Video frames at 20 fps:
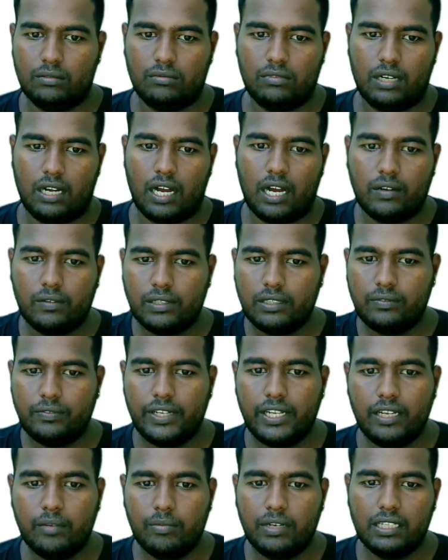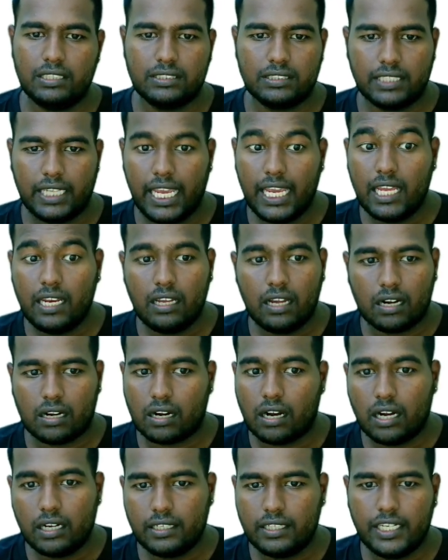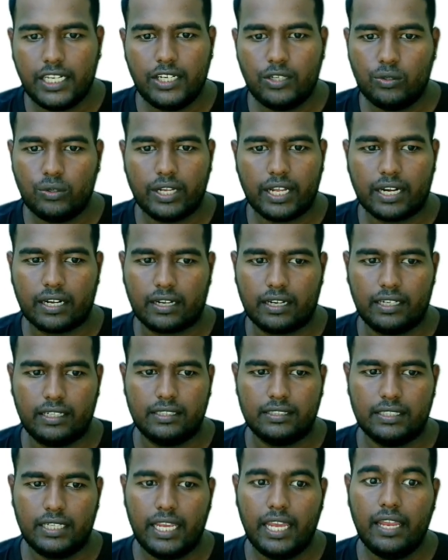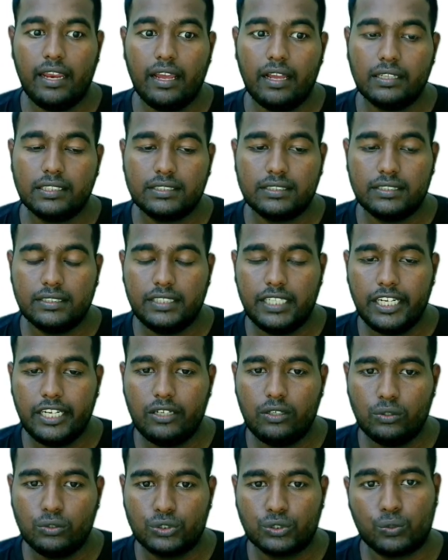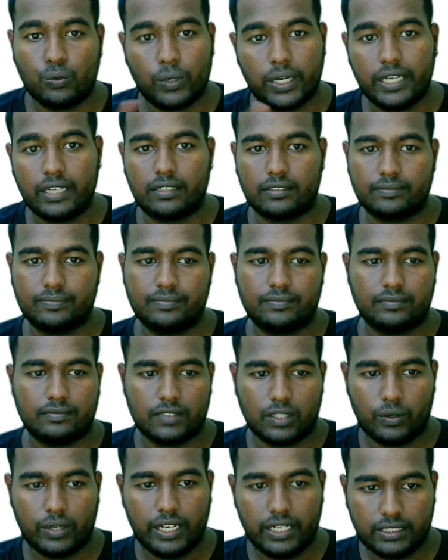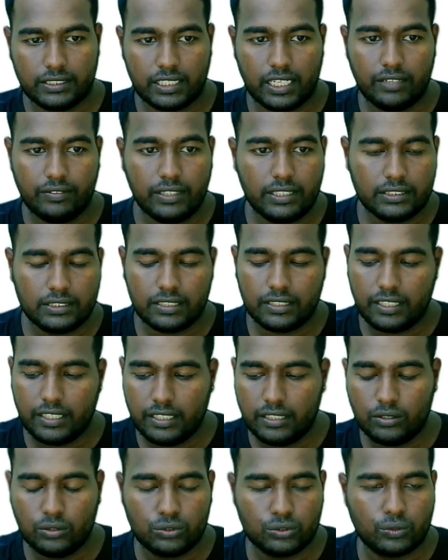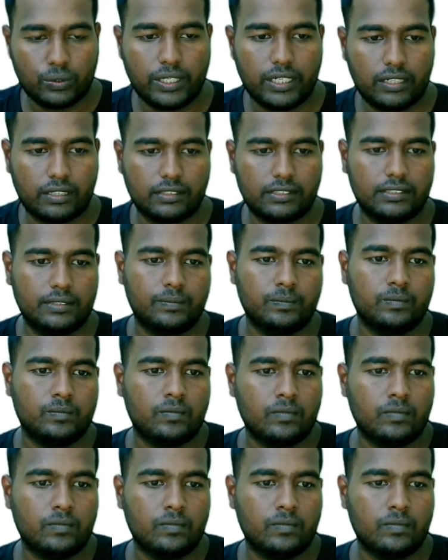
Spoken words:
our variable is area, not D2 directly. Area is D2 square. Okay, it's given as D2 square.